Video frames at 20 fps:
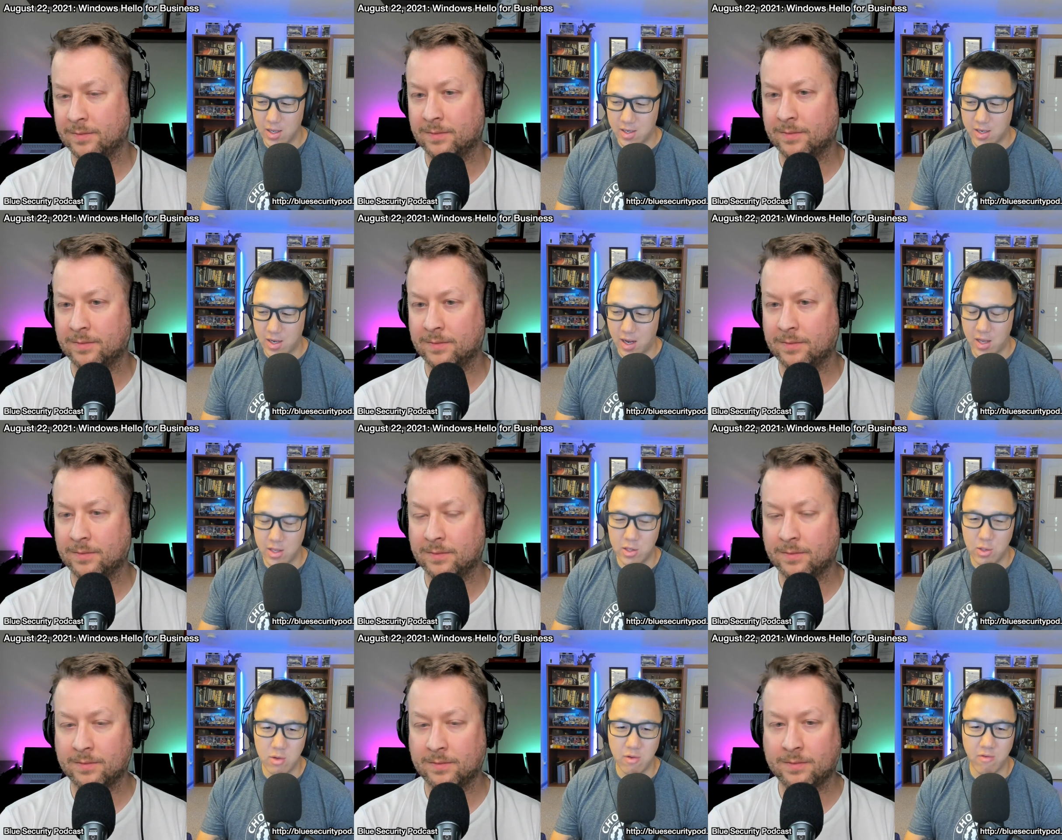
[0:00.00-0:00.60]

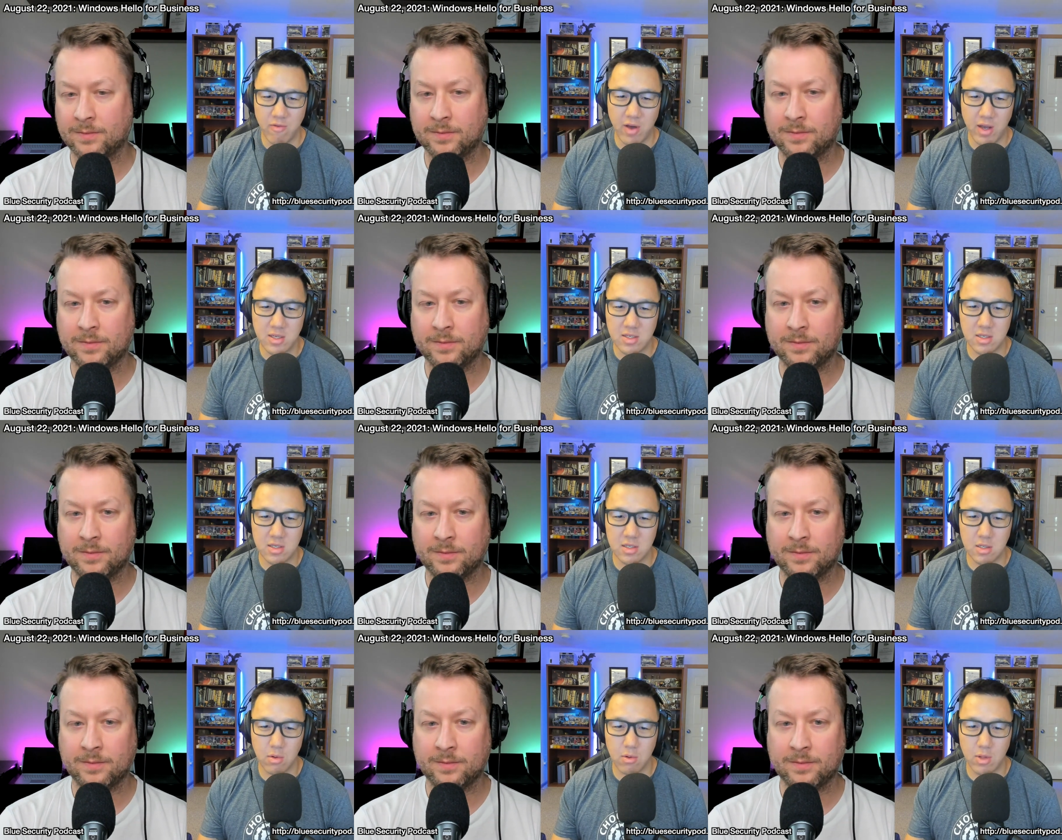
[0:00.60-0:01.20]
Speaker 1: got new
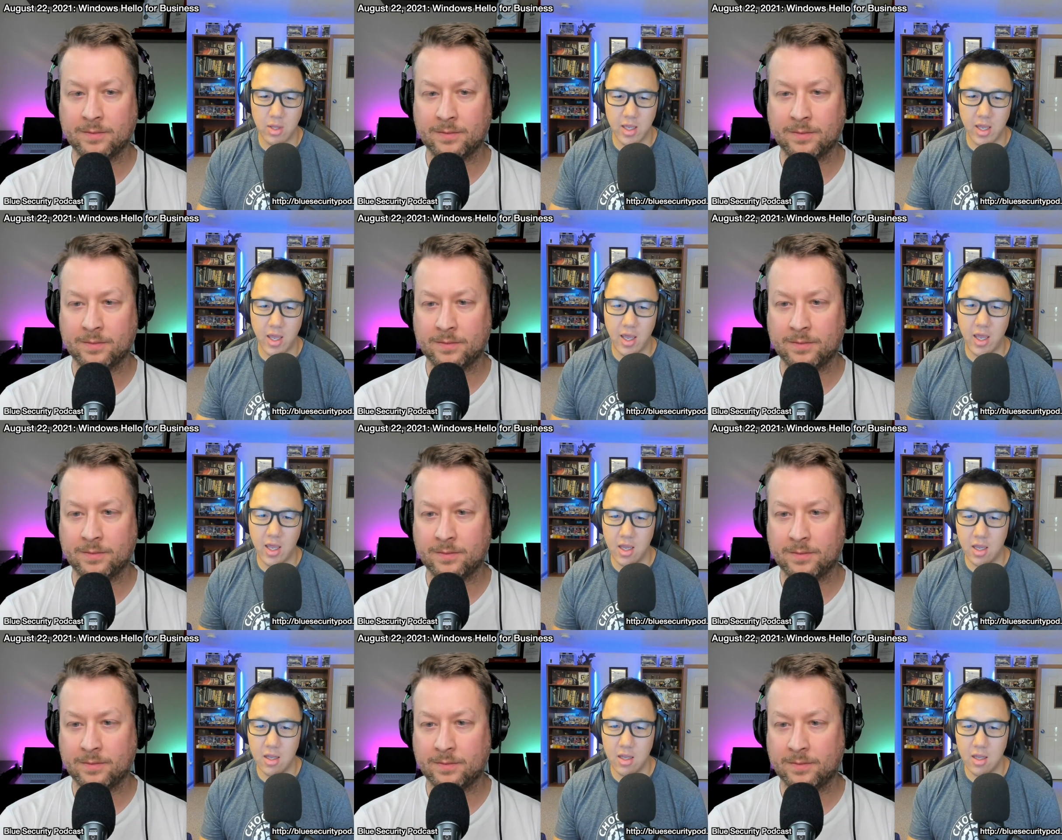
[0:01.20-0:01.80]
devices, they were like,
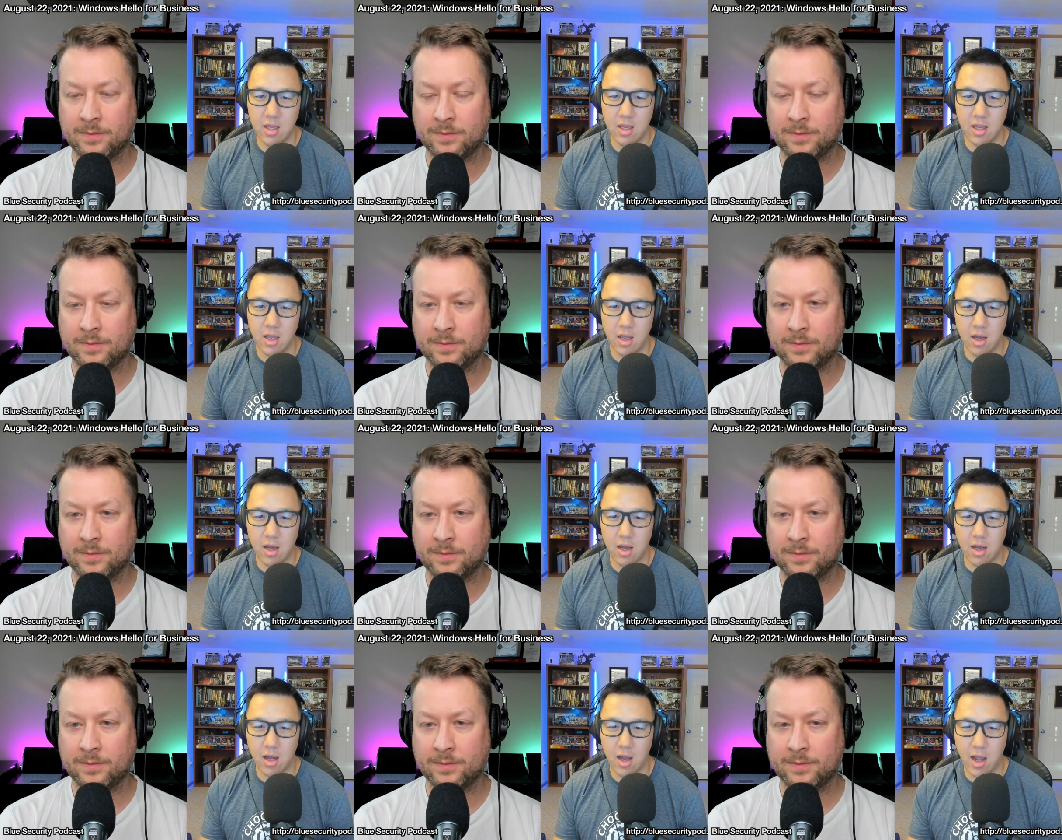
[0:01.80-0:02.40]
"Hey,
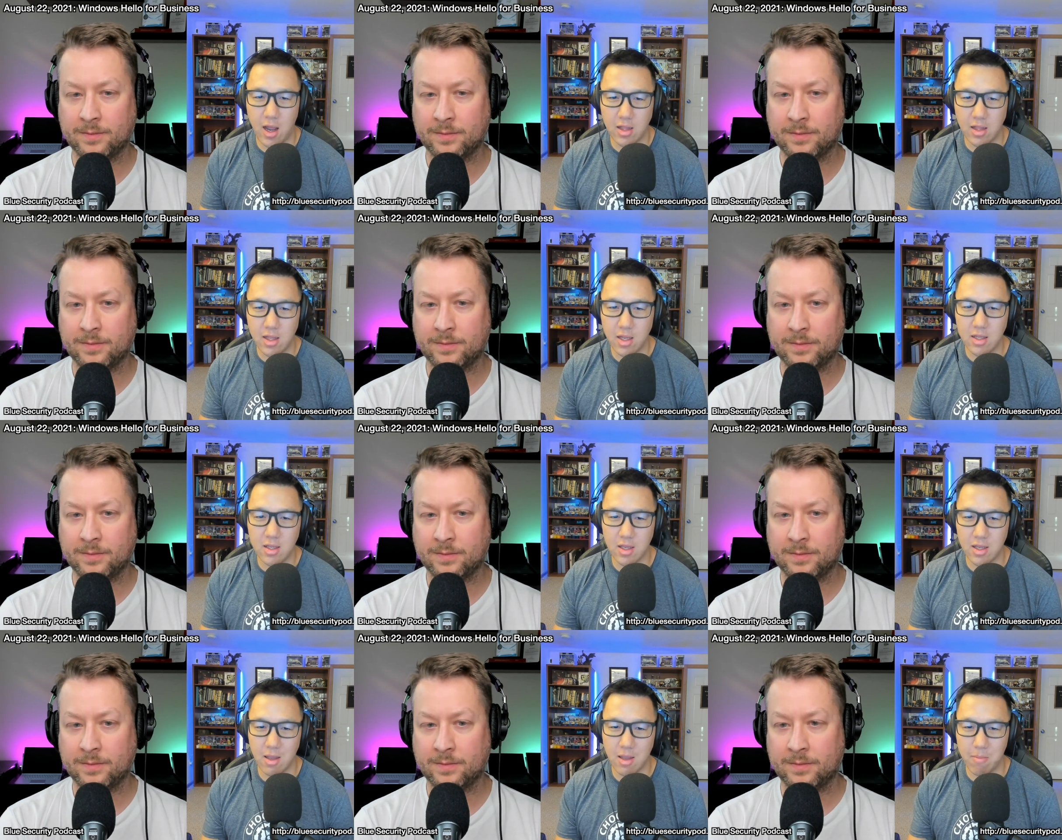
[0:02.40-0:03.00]
uh, I'd like
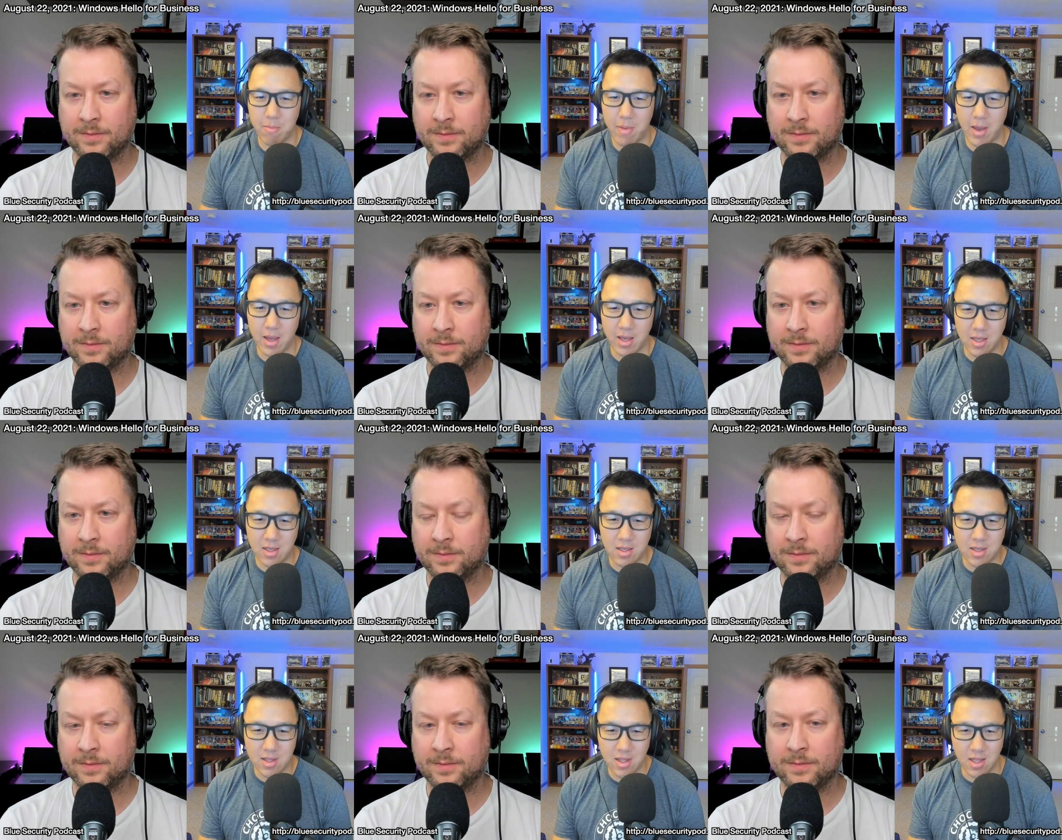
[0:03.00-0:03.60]
to get back
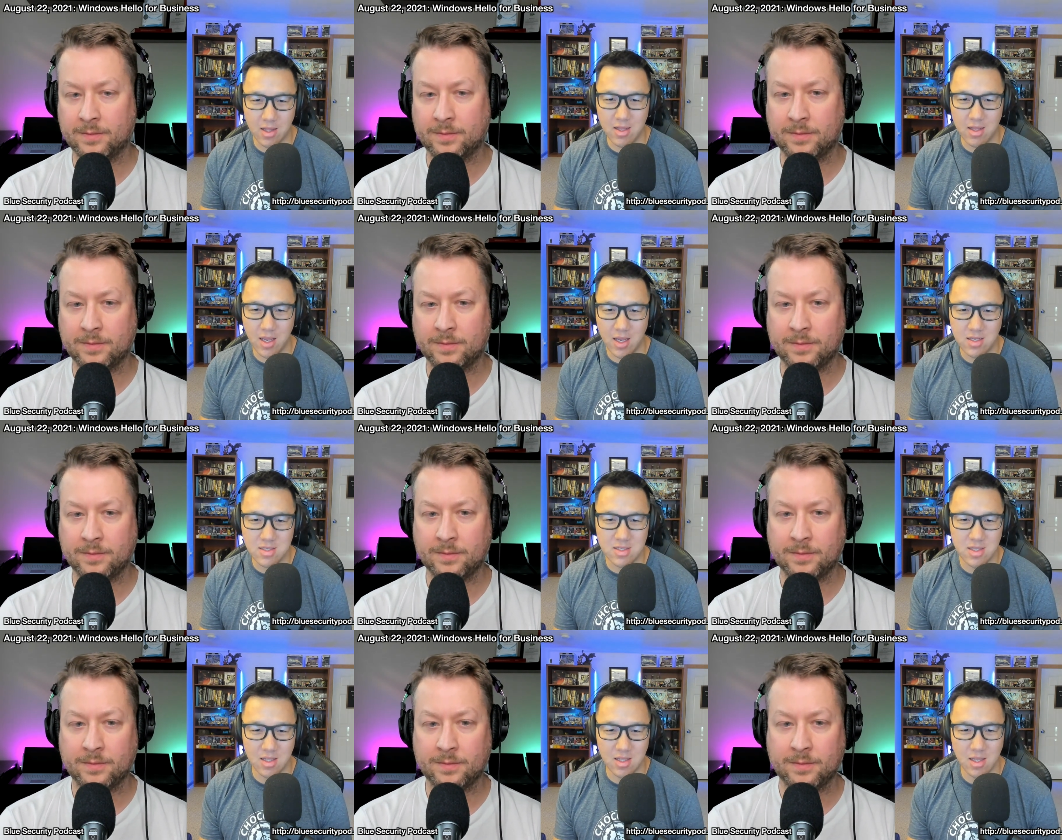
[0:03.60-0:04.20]
into that
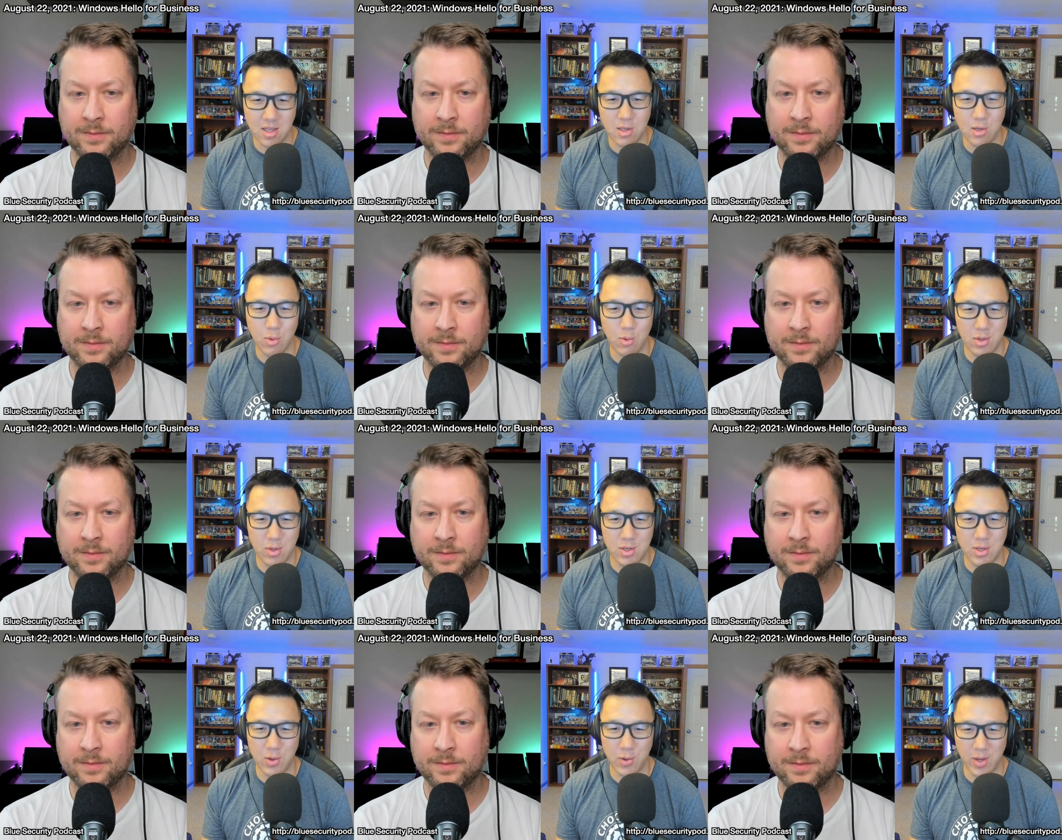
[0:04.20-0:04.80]
testing that you were
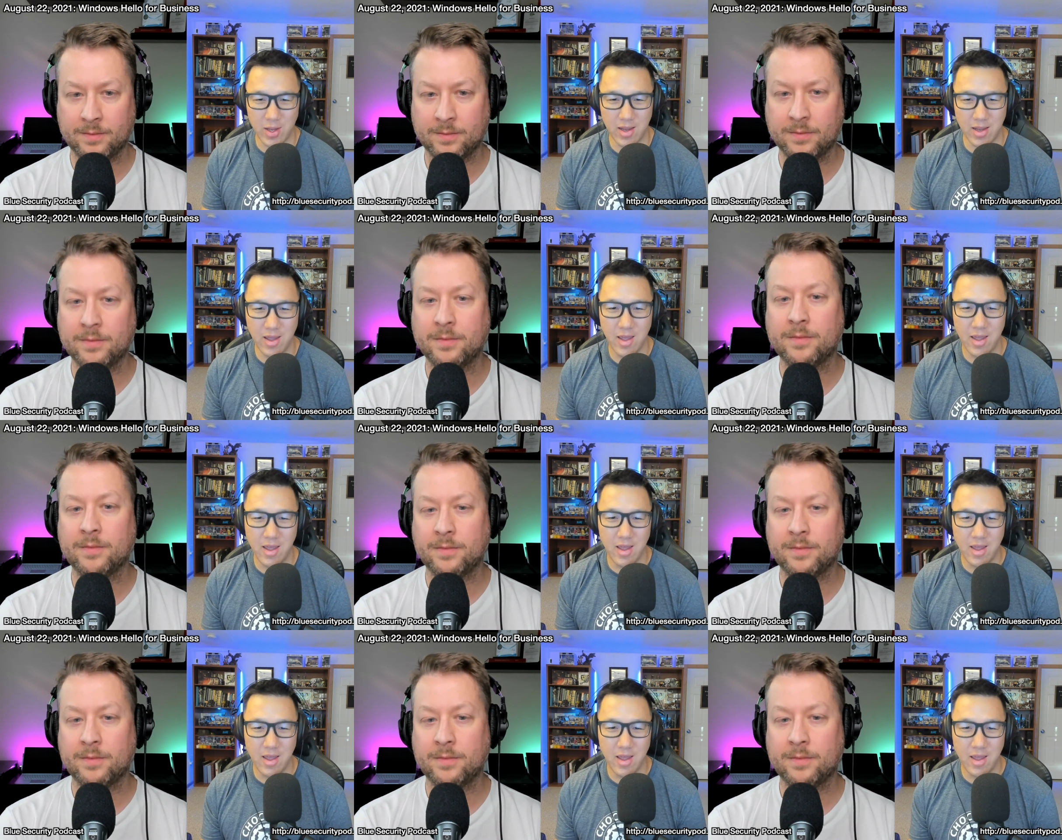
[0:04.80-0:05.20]
doing,"